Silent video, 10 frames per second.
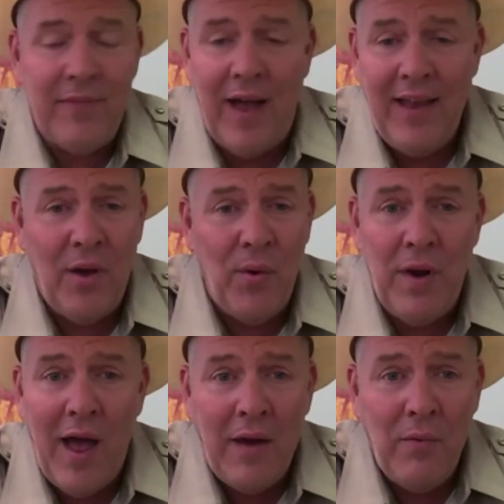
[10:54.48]
I don't
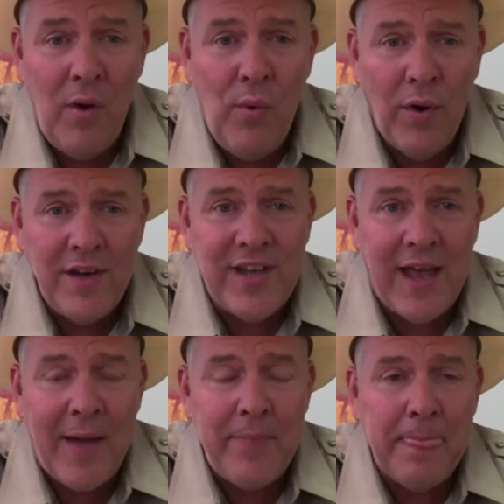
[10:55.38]
know. I don't know where he's
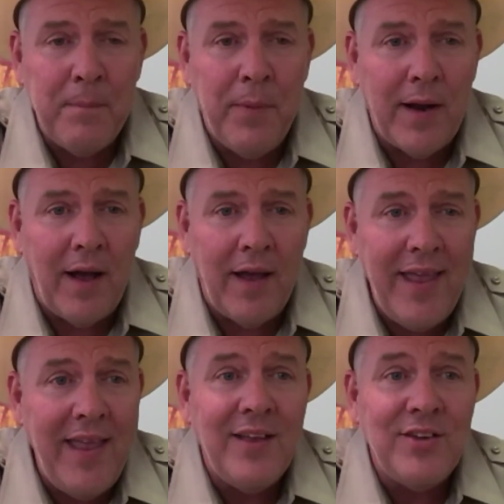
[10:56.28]
at but uh,
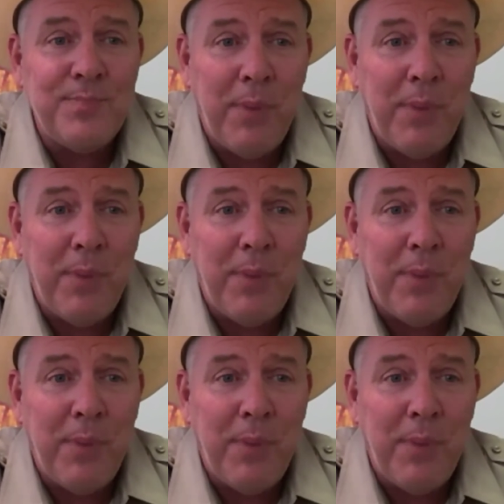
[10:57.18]
he is